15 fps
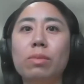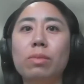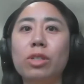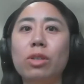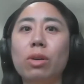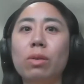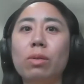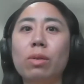
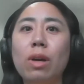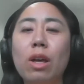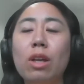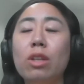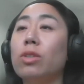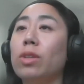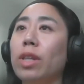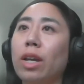So
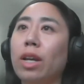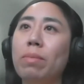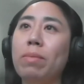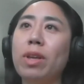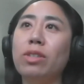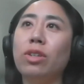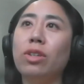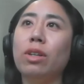like I
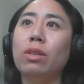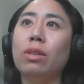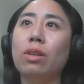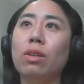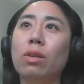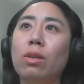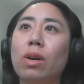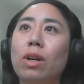mentioned,
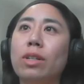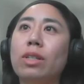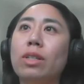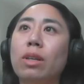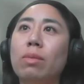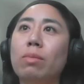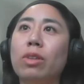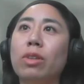our
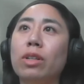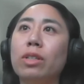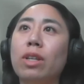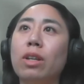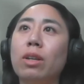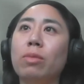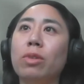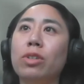team looks
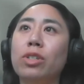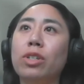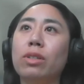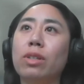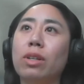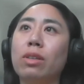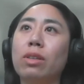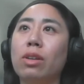at
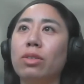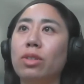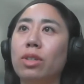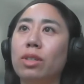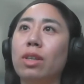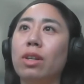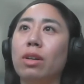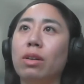emerging
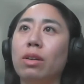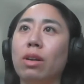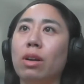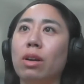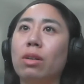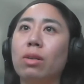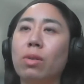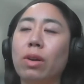technologies that
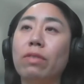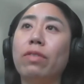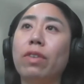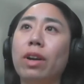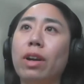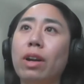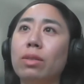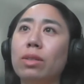are quite
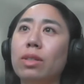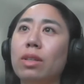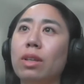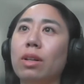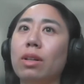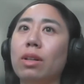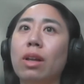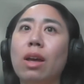far out
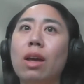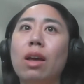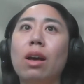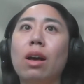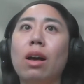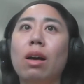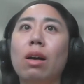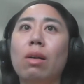still.
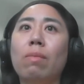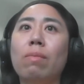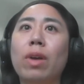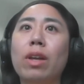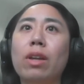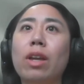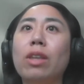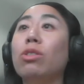
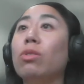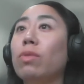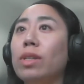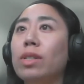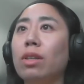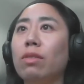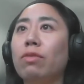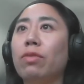And the
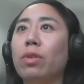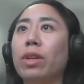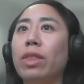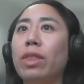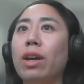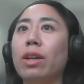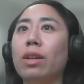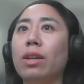reason for
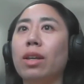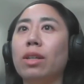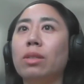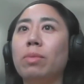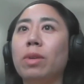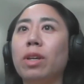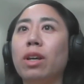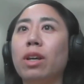that
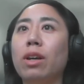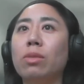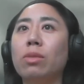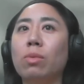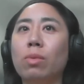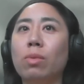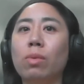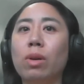is because
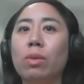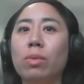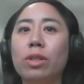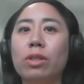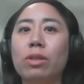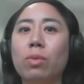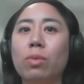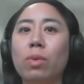what
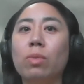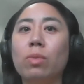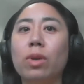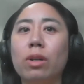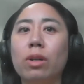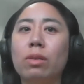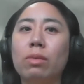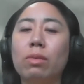
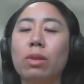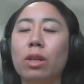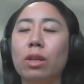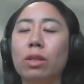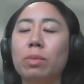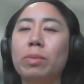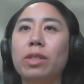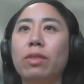we're
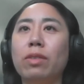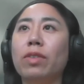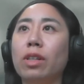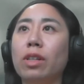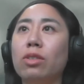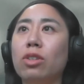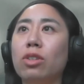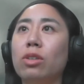
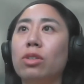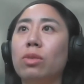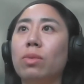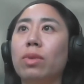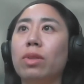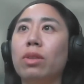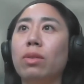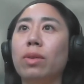specifically charged
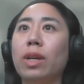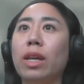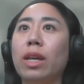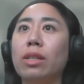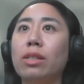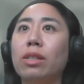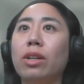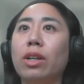with doing
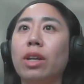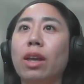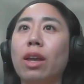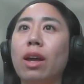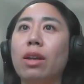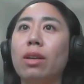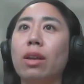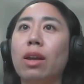is looking
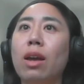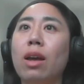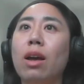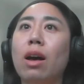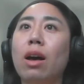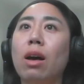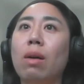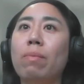at
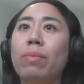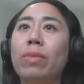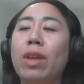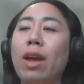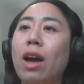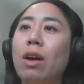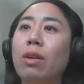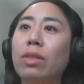
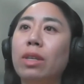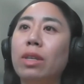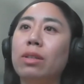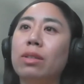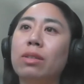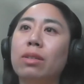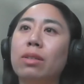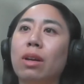how
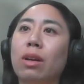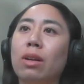these